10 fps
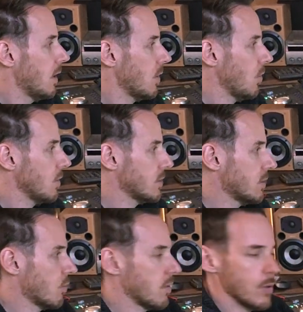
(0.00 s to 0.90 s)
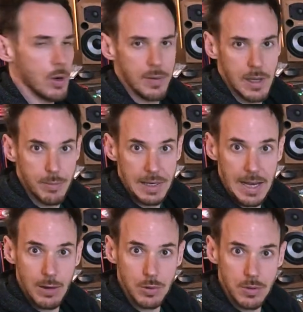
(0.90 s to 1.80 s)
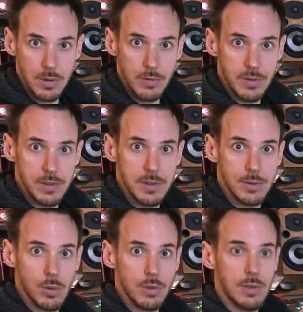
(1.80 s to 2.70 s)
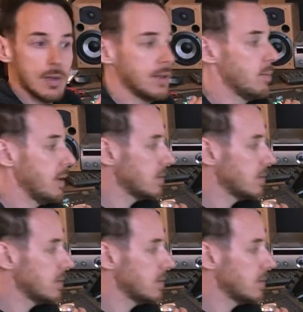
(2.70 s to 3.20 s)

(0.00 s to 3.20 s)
Also, the reverb can be louder if it's distorted a little bit.